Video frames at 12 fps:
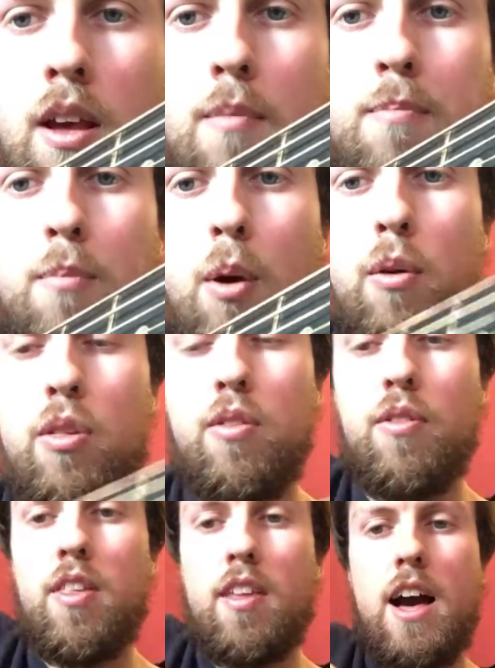Most
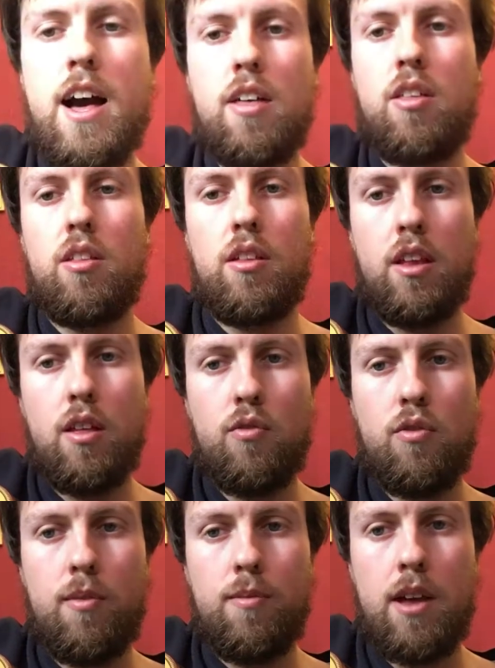of this action is
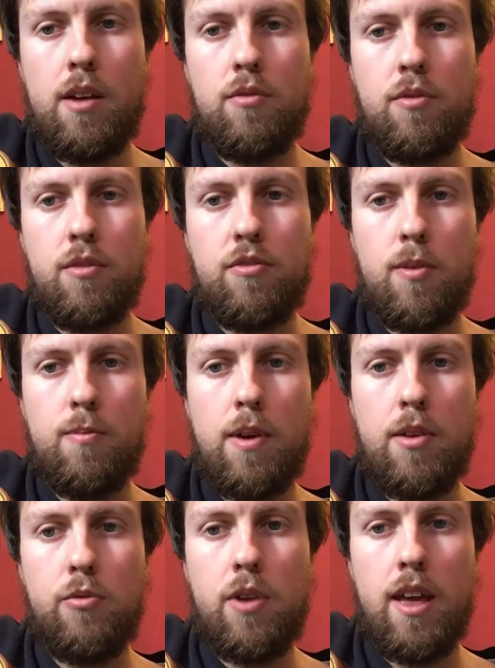from
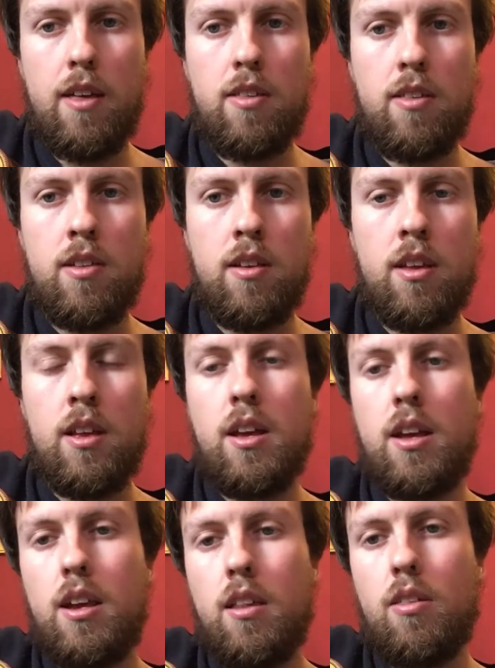my wrist,
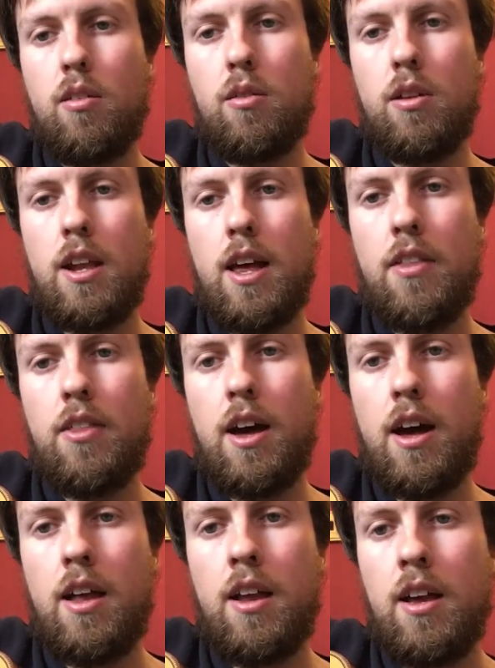and it's going like
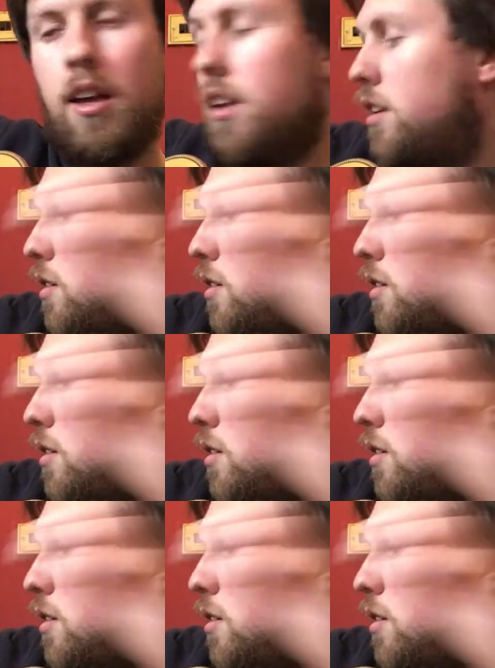that. You